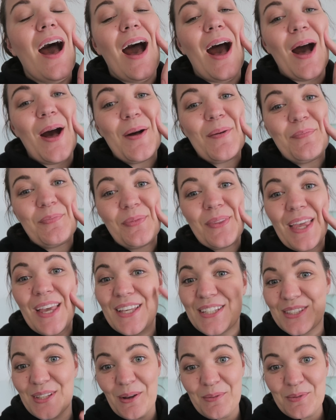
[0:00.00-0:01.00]
Um,
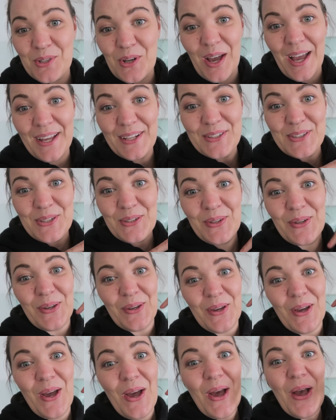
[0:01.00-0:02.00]
so I'm trying
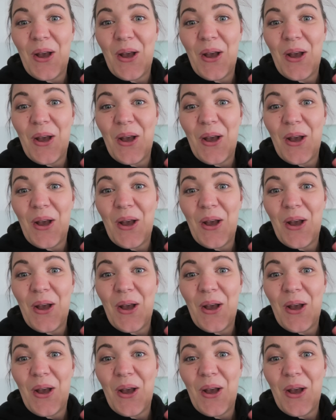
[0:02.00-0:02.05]
to